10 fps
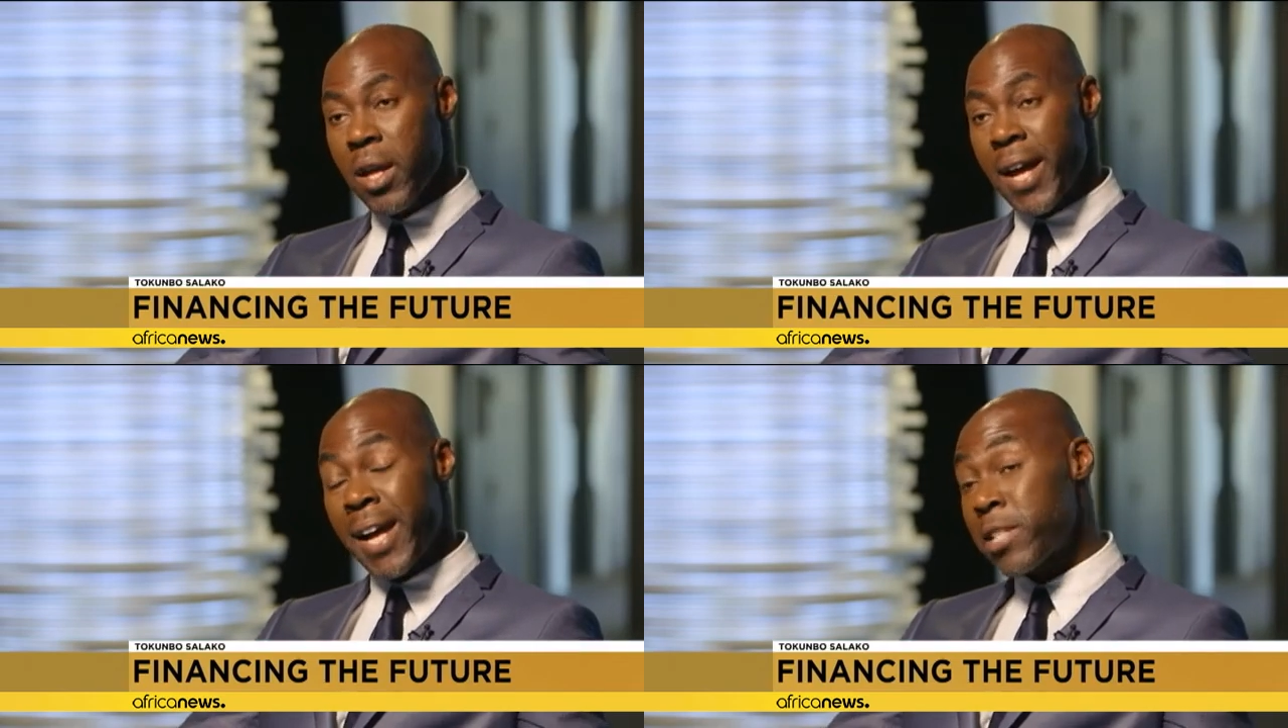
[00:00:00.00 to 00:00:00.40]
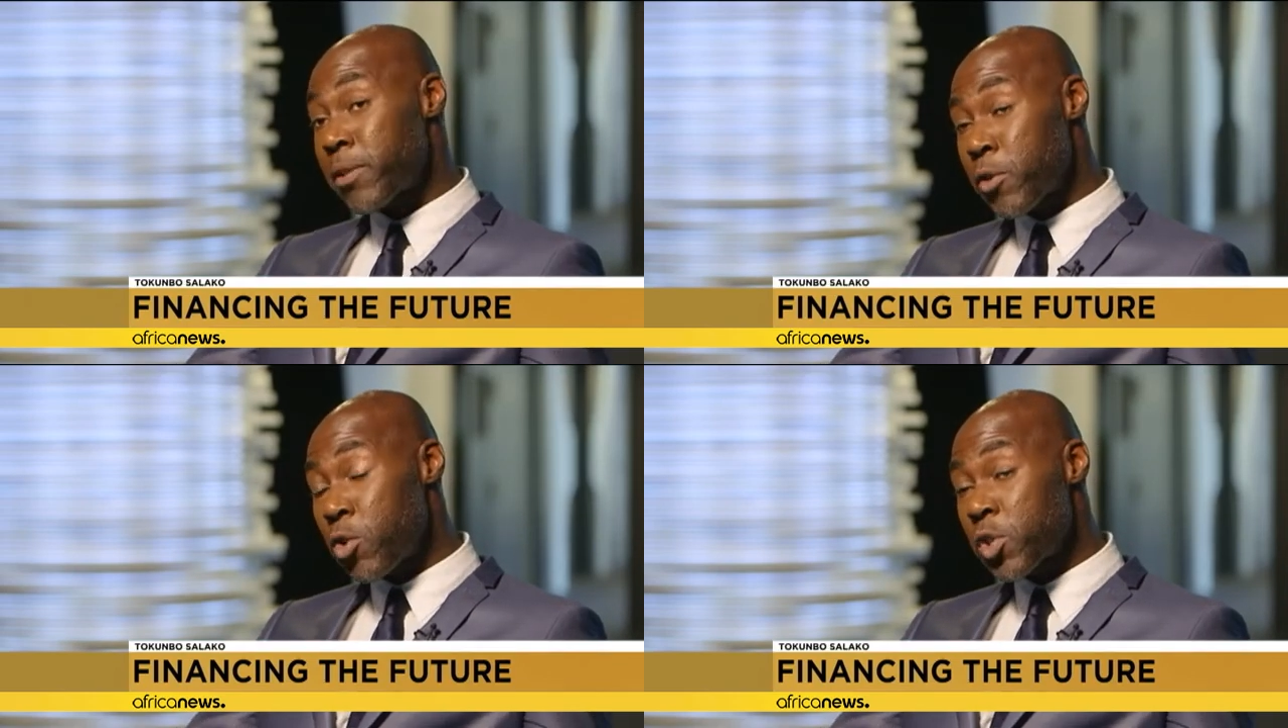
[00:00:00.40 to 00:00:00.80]
And,
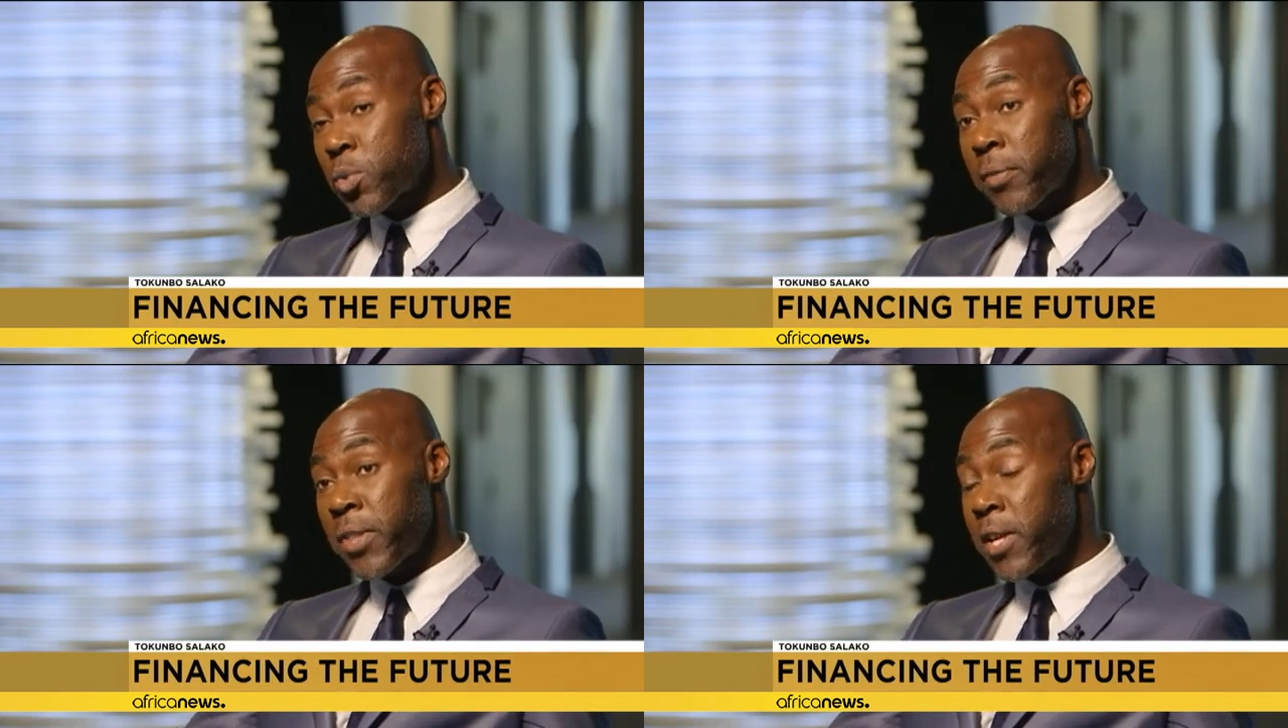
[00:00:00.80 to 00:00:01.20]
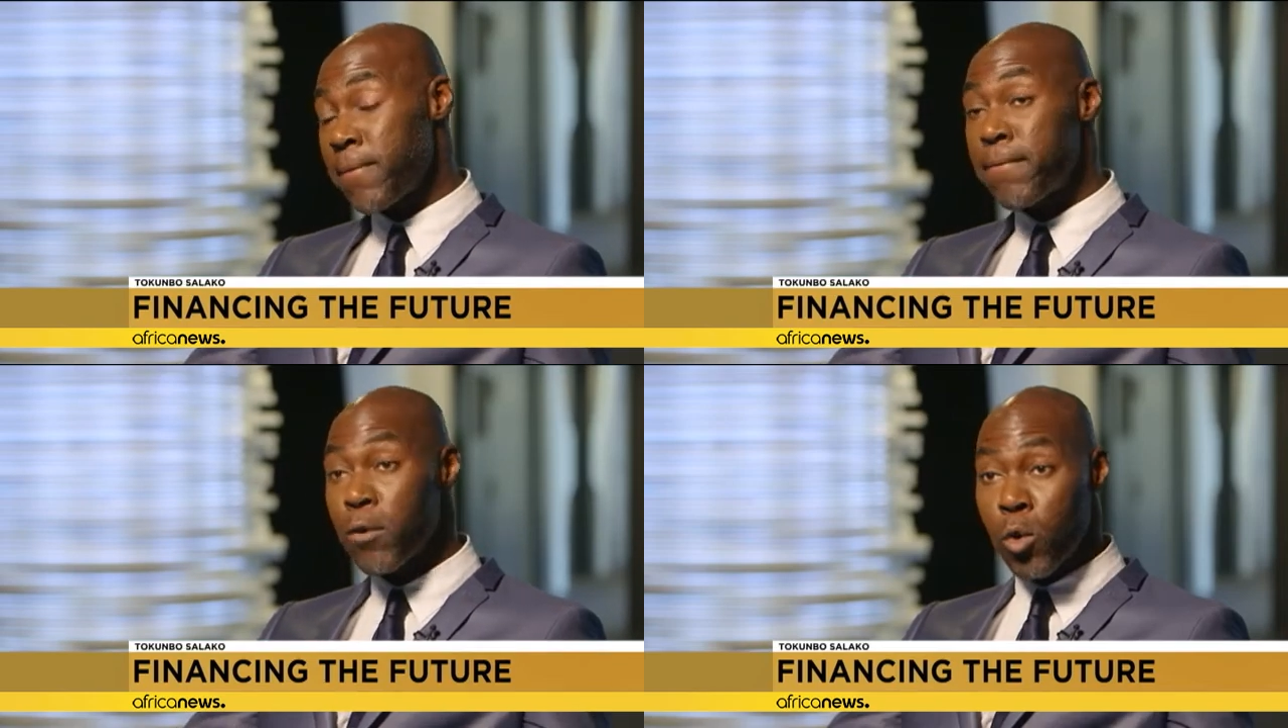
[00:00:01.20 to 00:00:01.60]
of course, with the
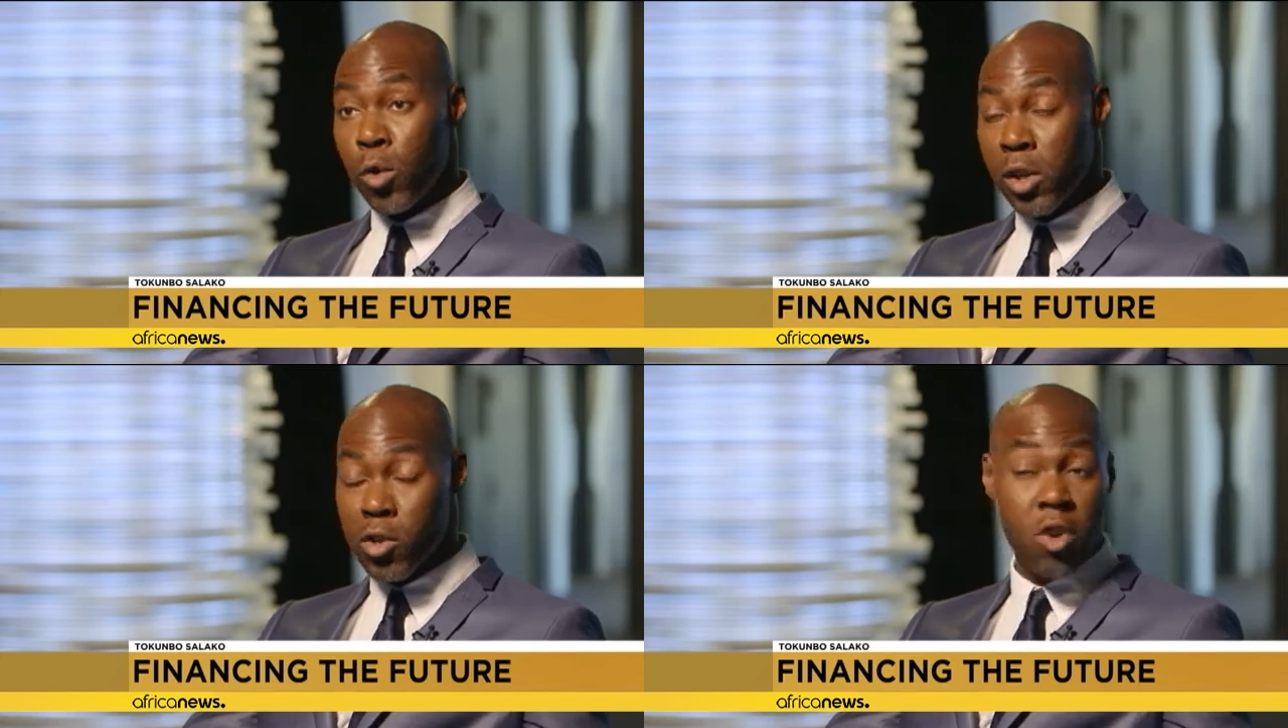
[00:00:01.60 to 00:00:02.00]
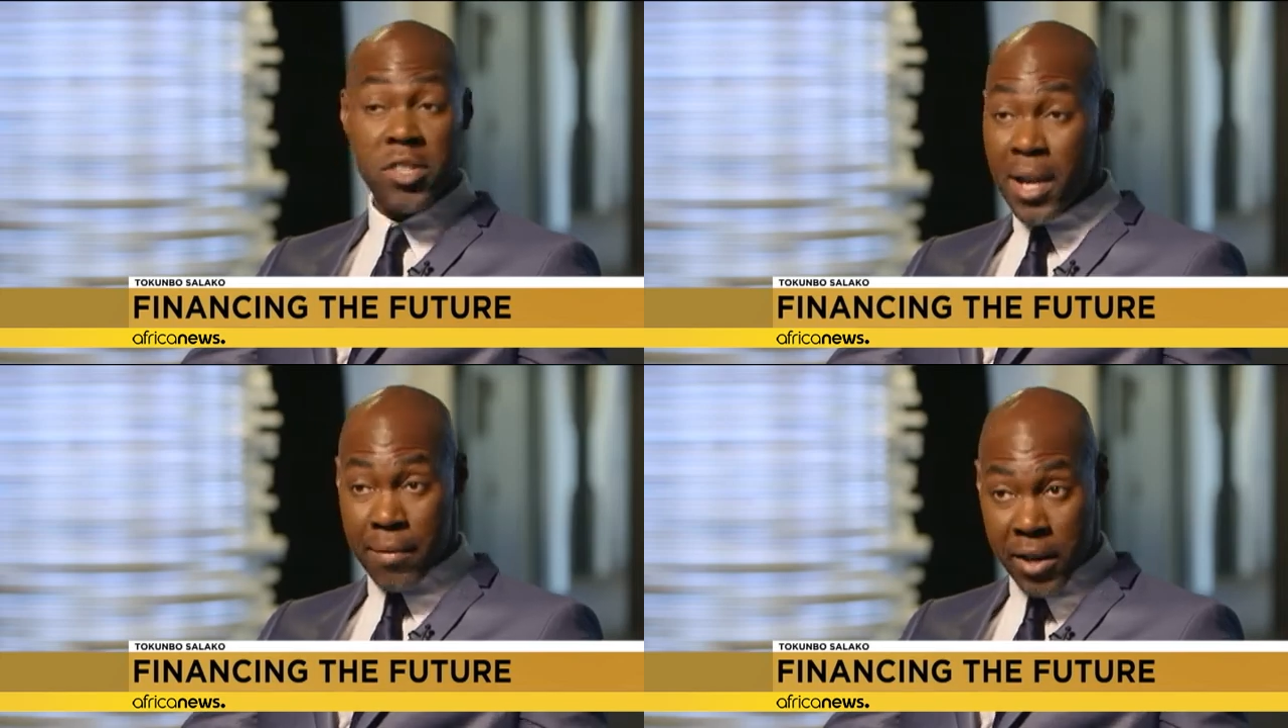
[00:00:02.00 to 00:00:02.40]
fall
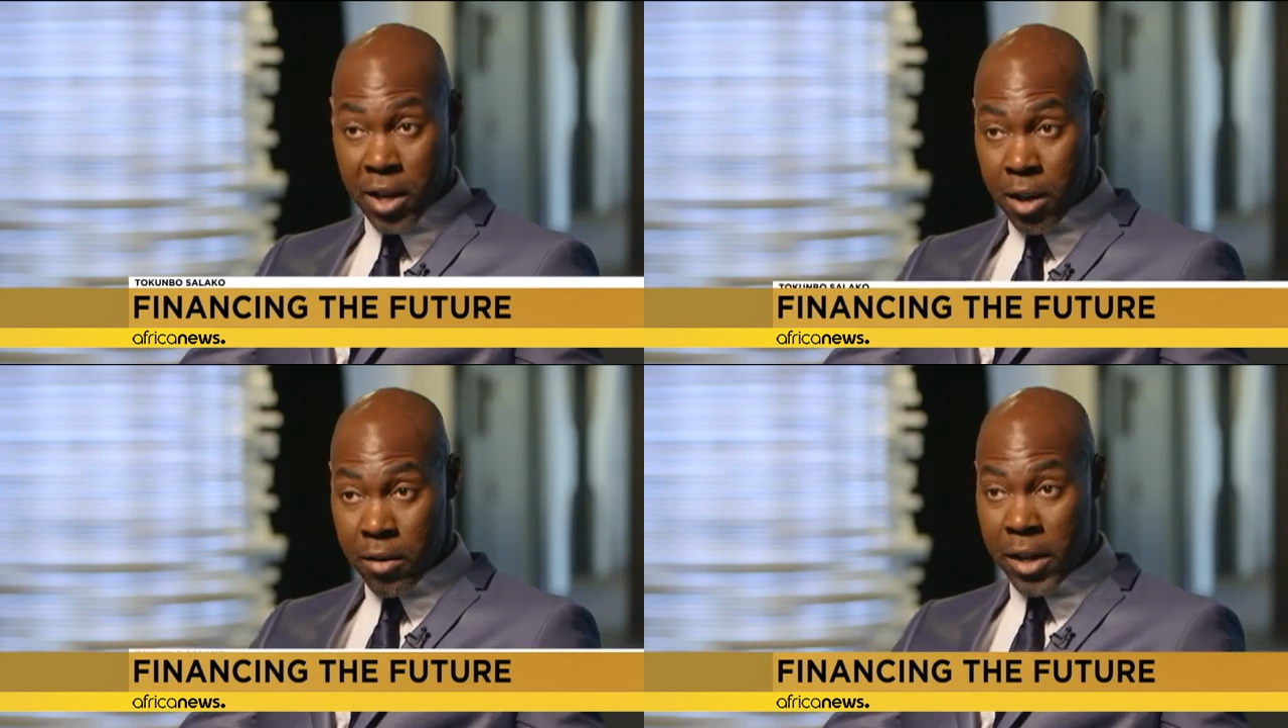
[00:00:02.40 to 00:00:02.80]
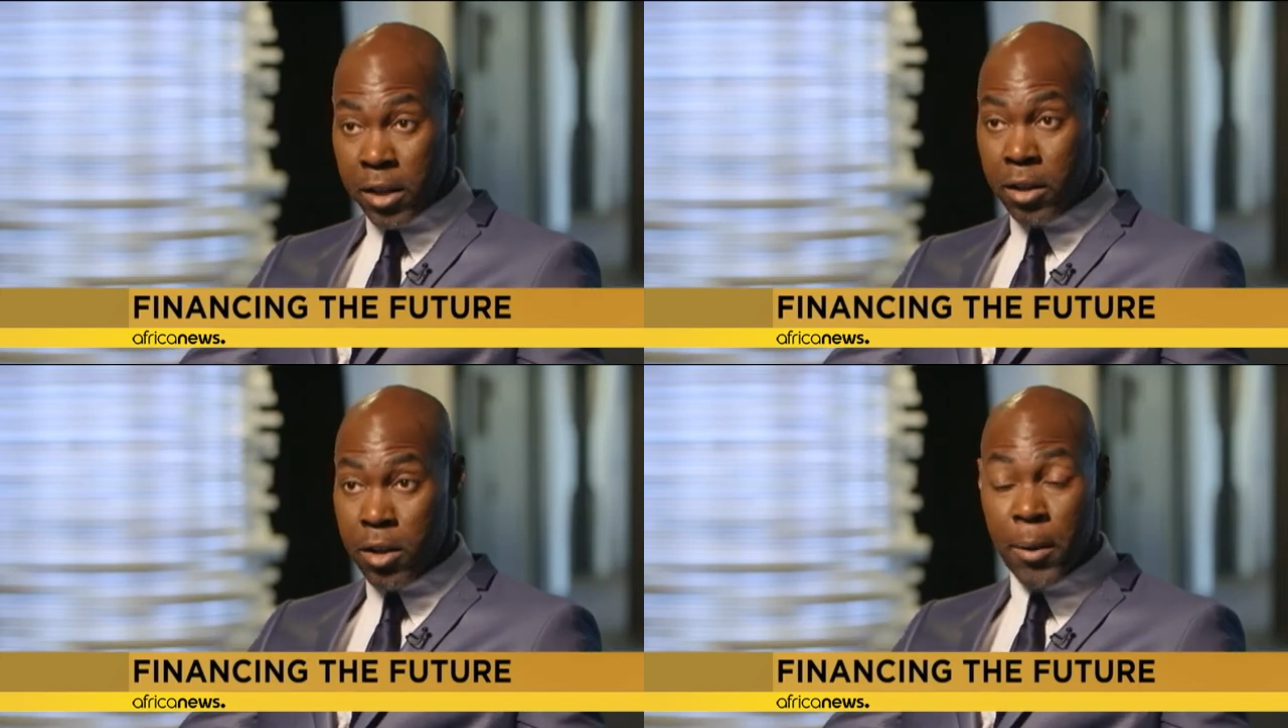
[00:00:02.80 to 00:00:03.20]
across Africa
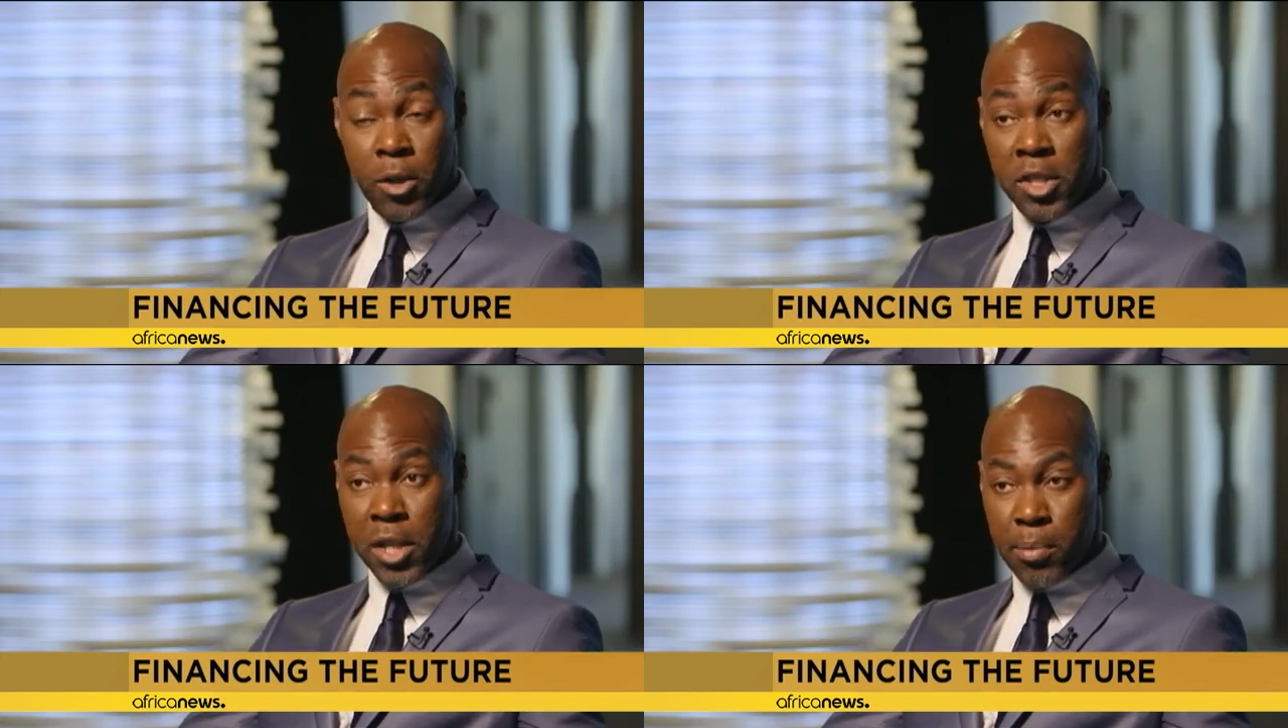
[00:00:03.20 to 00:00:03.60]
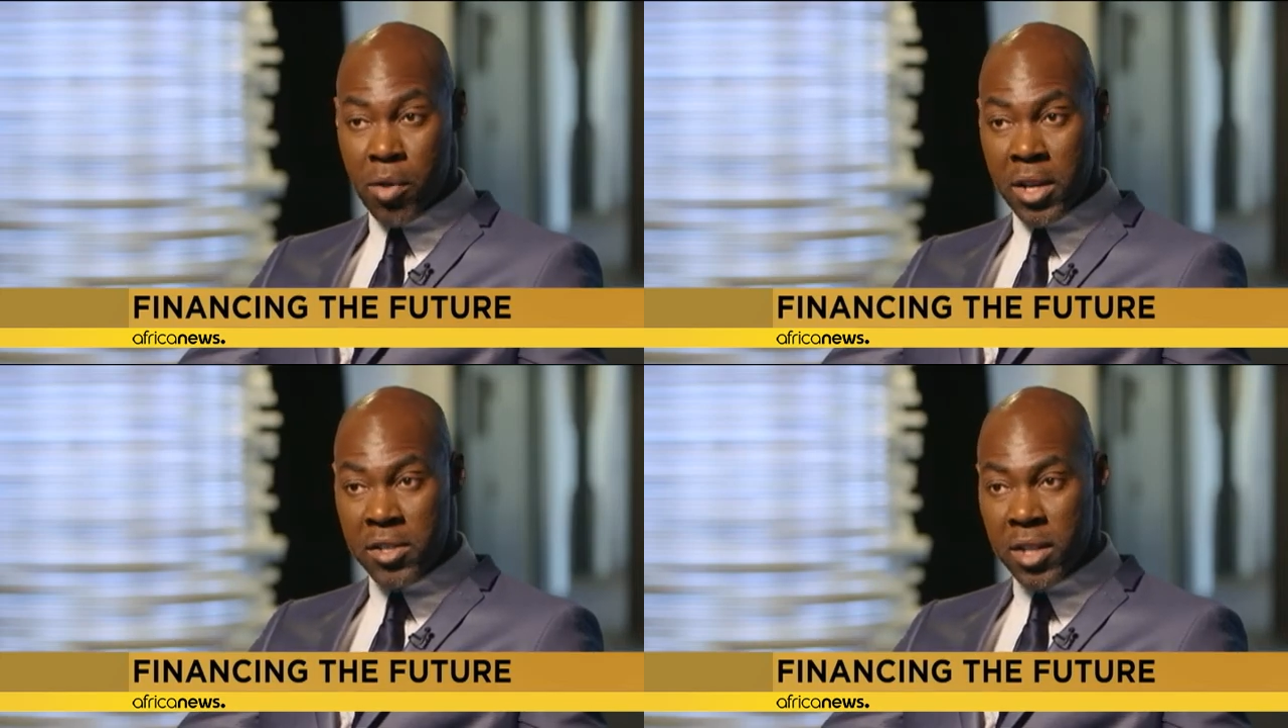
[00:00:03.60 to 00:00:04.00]
in commodity
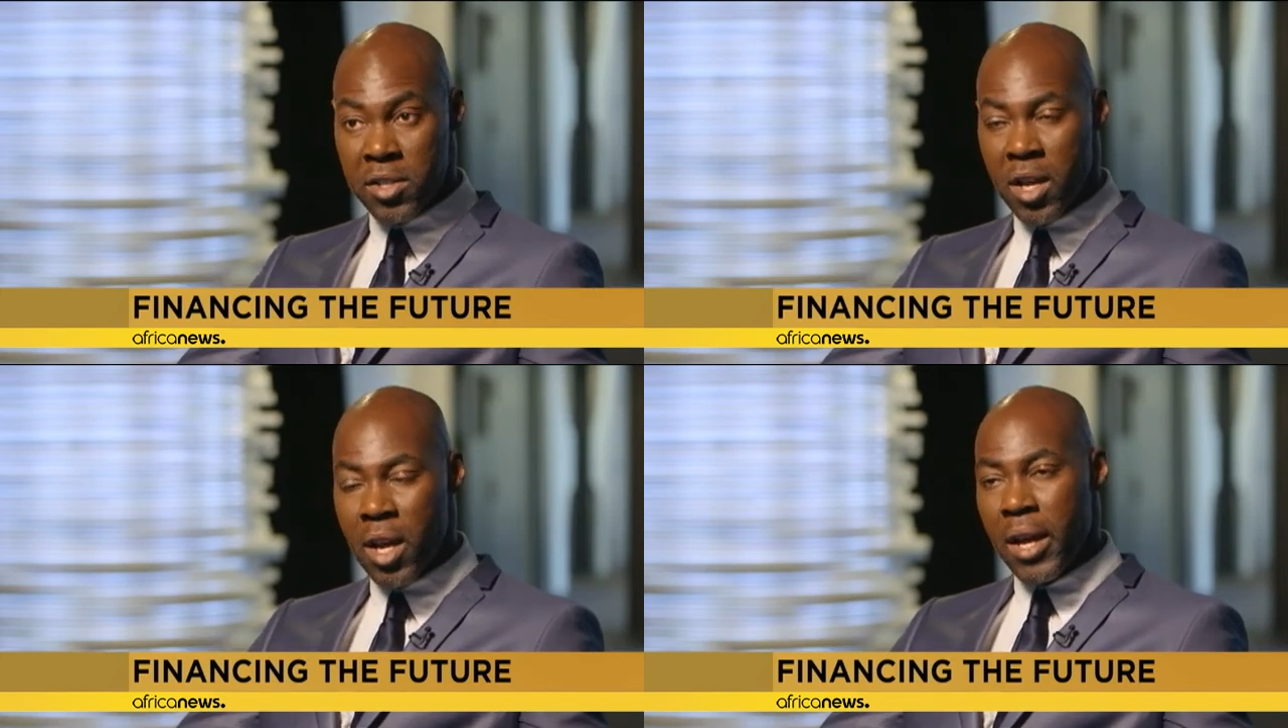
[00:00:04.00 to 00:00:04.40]
prices,